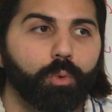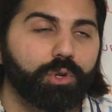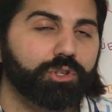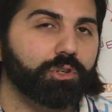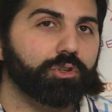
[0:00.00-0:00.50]

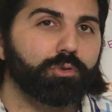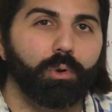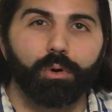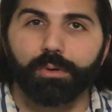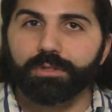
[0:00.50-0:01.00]
which
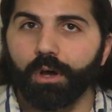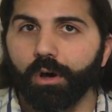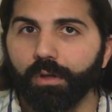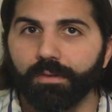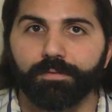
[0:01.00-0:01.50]
controls
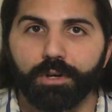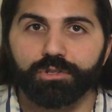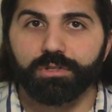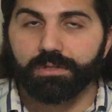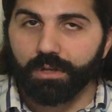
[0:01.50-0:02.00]
all the
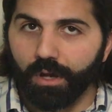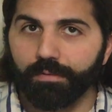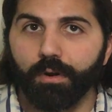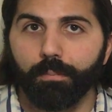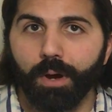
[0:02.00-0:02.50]
functions
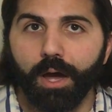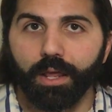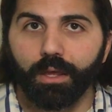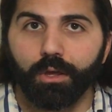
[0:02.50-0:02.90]
of our body.